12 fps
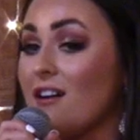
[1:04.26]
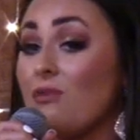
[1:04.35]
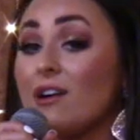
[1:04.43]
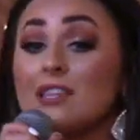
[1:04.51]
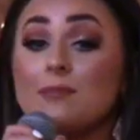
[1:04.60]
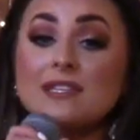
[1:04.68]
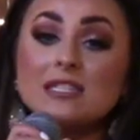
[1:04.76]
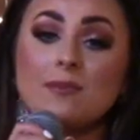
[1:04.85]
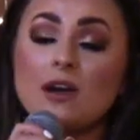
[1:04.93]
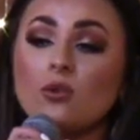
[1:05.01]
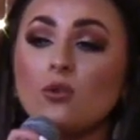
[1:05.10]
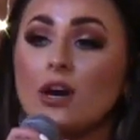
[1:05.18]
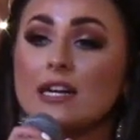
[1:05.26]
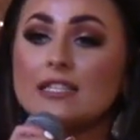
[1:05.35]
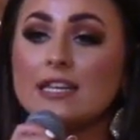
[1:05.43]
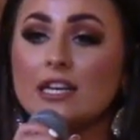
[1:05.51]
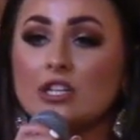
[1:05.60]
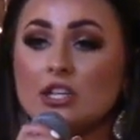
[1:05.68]
of what the Miss America
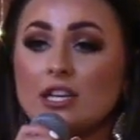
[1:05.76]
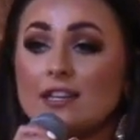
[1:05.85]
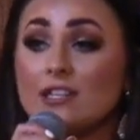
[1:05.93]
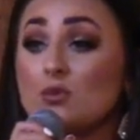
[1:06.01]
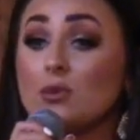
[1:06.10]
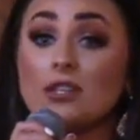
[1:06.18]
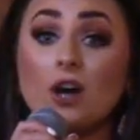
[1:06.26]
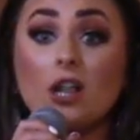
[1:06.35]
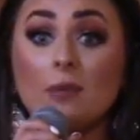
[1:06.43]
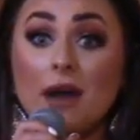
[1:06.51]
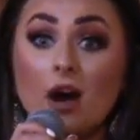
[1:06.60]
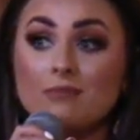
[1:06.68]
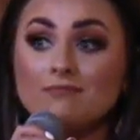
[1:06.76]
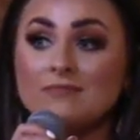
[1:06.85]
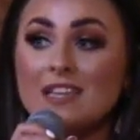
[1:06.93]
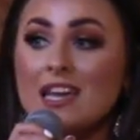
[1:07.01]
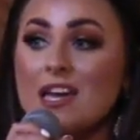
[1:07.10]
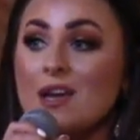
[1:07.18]
organization is really all about.
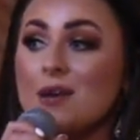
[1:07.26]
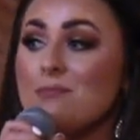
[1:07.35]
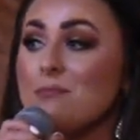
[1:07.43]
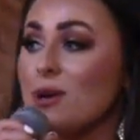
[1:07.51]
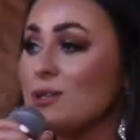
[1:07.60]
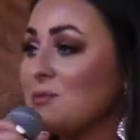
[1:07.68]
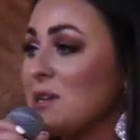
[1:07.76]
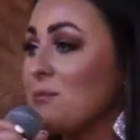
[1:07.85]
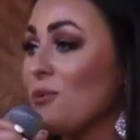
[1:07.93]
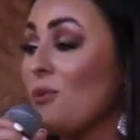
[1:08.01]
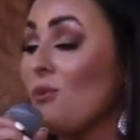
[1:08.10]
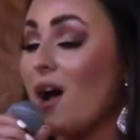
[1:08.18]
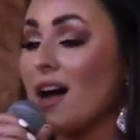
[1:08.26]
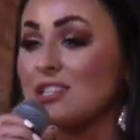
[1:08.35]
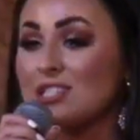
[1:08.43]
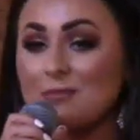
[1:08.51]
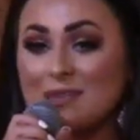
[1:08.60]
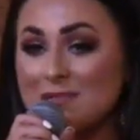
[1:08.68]
Most people
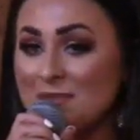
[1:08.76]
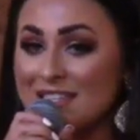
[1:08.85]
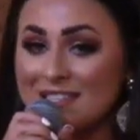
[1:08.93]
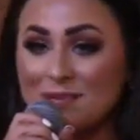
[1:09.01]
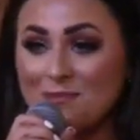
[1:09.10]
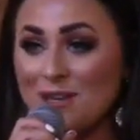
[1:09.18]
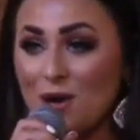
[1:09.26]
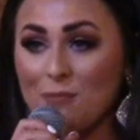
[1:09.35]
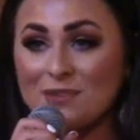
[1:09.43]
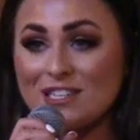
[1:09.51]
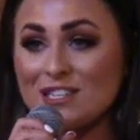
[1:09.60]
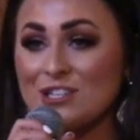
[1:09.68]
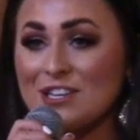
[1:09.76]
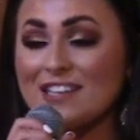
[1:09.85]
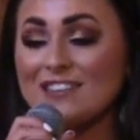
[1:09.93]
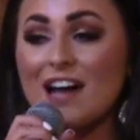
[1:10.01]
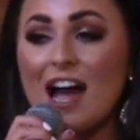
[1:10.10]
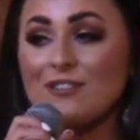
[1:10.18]
watch the Miss Mississippi competition
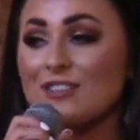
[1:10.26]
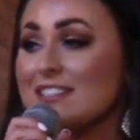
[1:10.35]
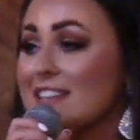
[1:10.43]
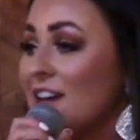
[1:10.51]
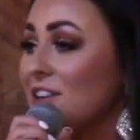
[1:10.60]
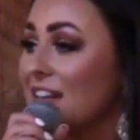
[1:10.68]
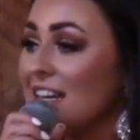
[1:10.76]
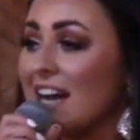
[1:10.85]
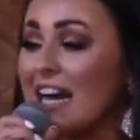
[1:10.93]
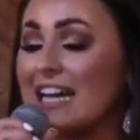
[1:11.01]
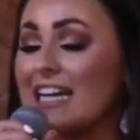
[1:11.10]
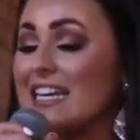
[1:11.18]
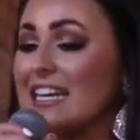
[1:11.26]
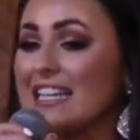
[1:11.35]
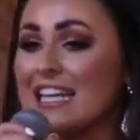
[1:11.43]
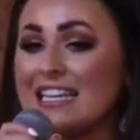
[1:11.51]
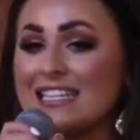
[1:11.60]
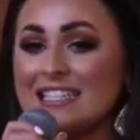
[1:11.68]
live on Saturday night,
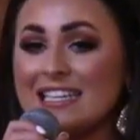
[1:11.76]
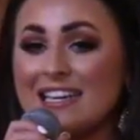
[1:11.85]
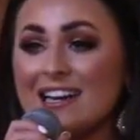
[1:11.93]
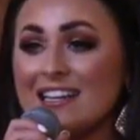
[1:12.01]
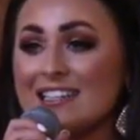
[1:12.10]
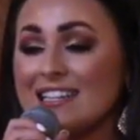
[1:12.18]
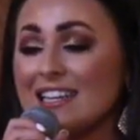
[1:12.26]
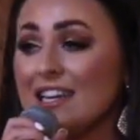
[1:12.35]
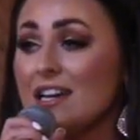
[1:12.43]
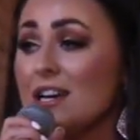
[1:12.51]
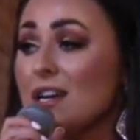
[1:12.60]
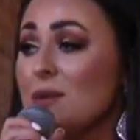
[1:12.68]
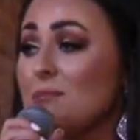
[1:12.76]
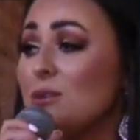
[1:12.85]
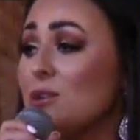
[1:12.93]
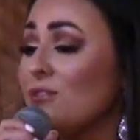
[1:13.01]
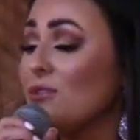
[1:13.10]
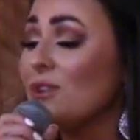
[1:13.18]
and they see us in
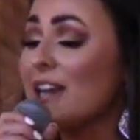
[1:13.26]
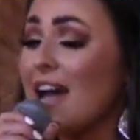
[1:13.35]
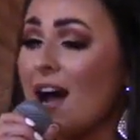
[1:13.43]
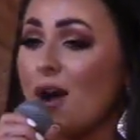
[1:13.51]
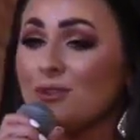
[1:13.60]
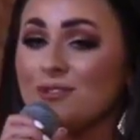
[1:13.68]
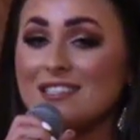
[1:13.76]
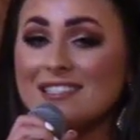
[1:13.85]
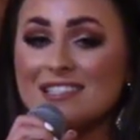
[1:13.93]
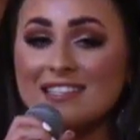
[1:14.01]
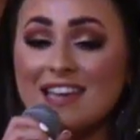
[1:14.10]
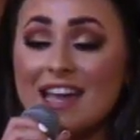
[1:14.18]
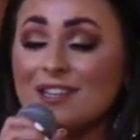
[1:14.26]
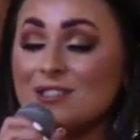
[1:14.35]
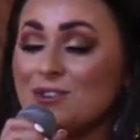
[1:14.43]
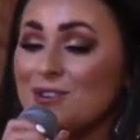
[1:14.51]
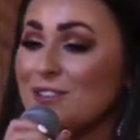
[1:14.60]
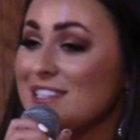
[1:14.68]
beautiful gowns,
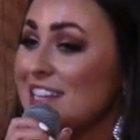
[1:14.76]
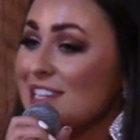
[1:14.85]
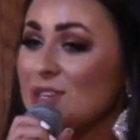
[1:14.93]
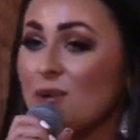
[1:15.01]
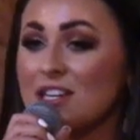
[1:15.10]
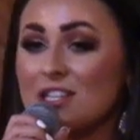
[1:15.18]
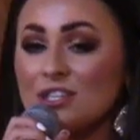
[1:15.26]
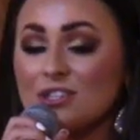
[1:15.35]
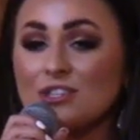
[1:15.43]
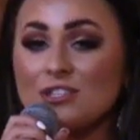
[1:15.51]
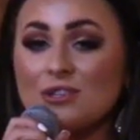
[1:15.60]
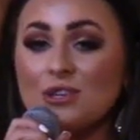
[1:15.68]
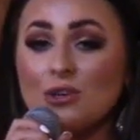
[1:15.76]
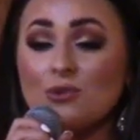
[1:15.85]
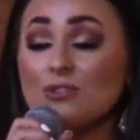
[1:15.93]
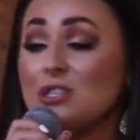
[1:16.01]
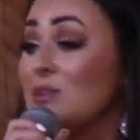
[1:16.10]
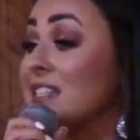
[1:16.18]
answer an onstage question or
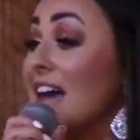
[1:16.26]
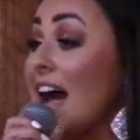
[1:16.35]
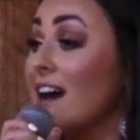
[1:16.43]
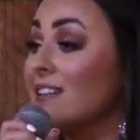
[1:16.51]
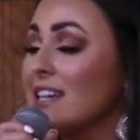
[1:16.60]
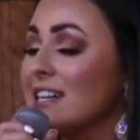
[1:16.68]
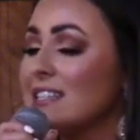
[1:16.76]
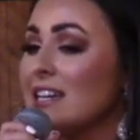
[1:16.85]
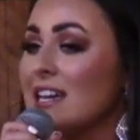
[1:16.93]
two, do a talent,